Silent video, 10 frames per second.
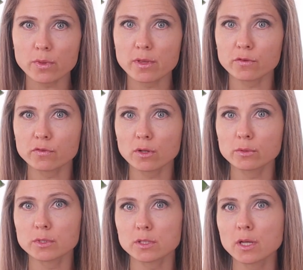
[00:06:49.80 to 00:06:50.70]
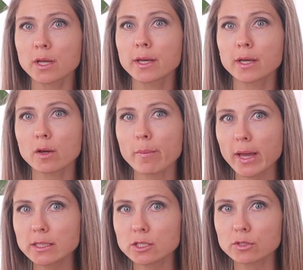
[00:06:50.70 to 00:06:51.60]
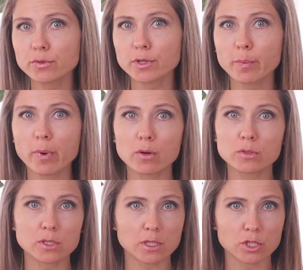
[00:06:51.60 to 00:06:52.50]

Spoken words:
with their followers, commenting on their posts,